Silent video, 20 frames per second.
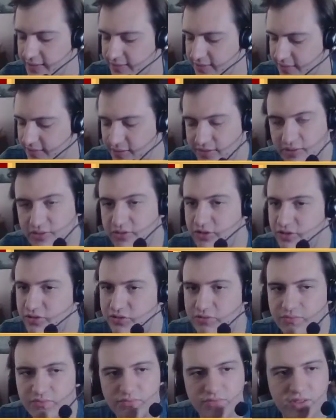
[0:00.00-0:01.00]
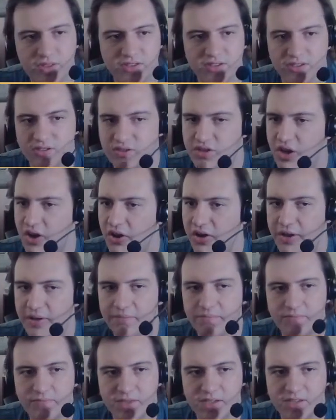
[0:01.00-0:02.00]
So this is
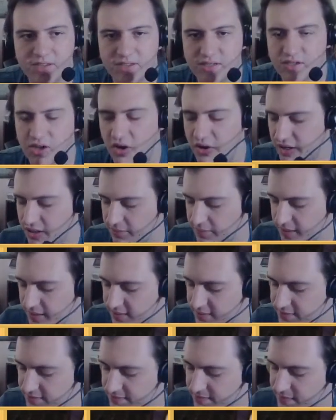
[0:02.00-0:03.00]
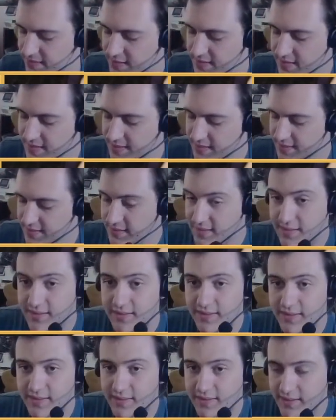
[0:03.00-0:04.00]
gonning piece.
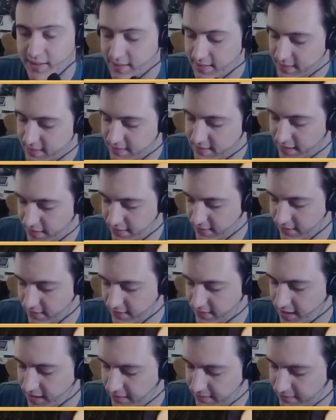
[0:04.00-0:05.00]
So, let's go.